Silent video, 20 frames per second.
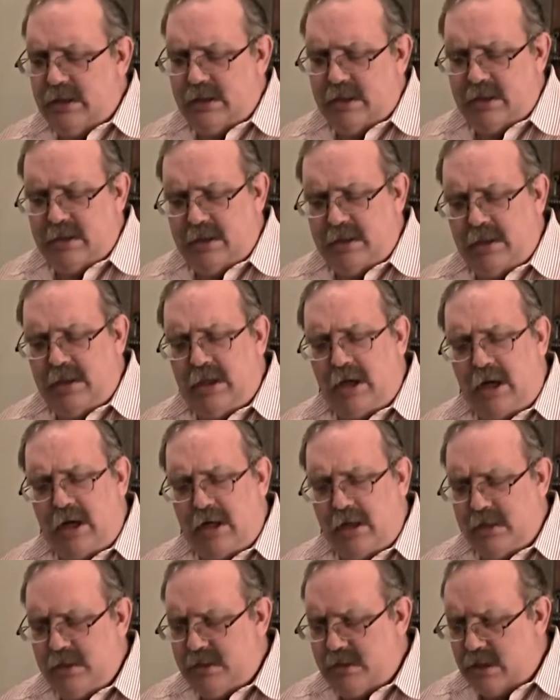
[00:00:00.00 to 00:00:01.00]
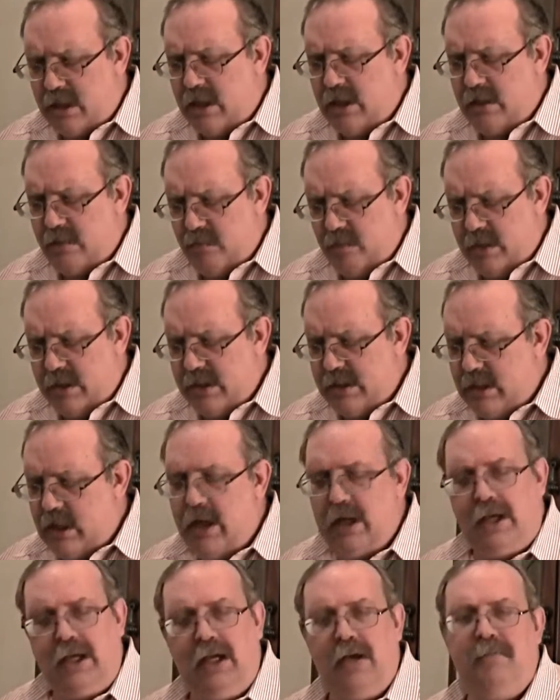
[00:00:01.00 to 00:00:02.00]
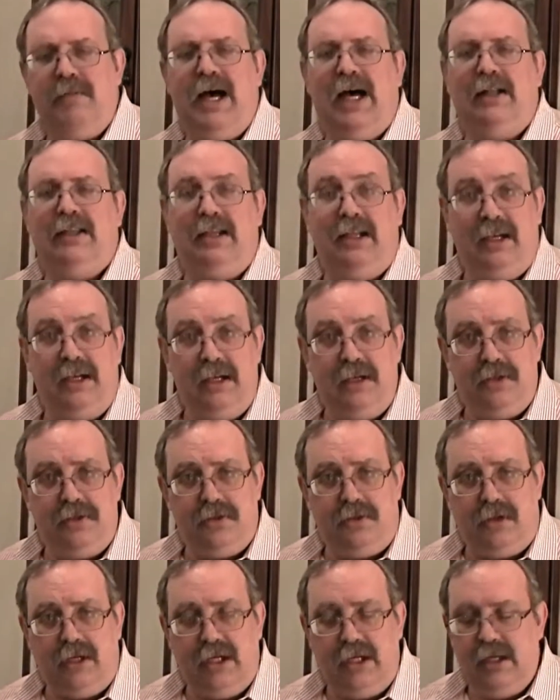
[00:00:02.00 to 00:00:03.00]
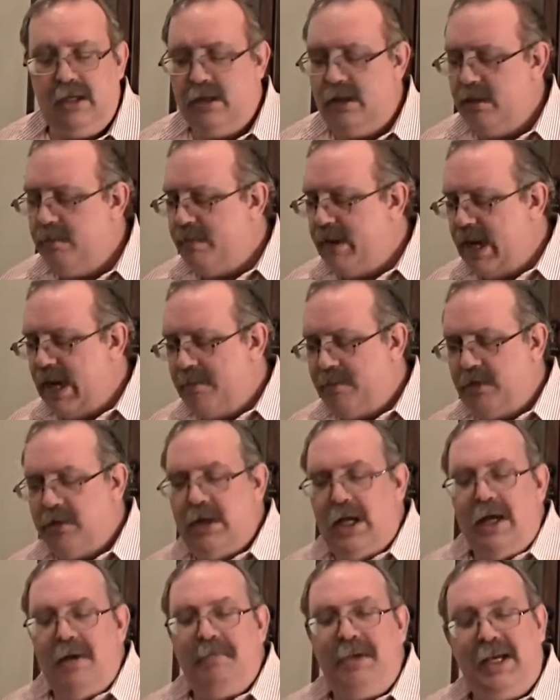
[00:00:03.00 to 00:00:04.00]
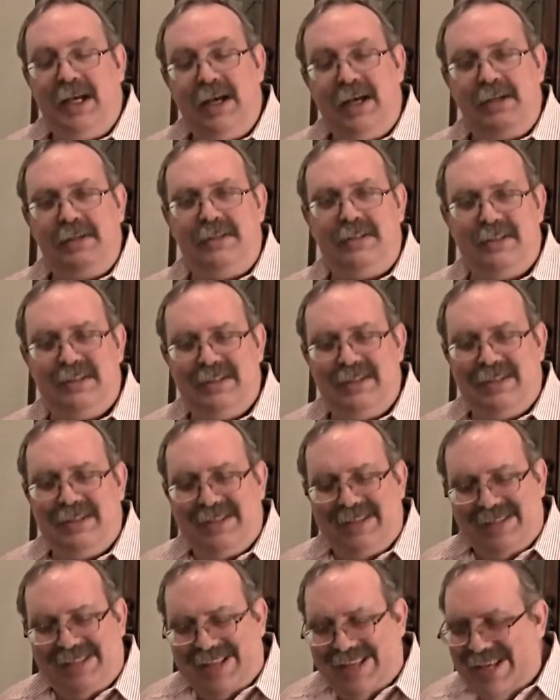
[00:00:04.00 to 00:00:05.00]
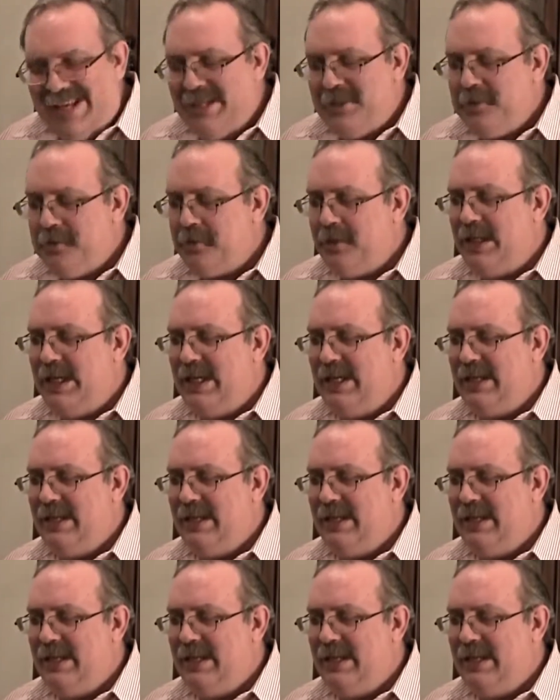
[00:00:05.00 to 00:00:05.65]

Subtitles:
to start with talking about the history of the Bible, because the history,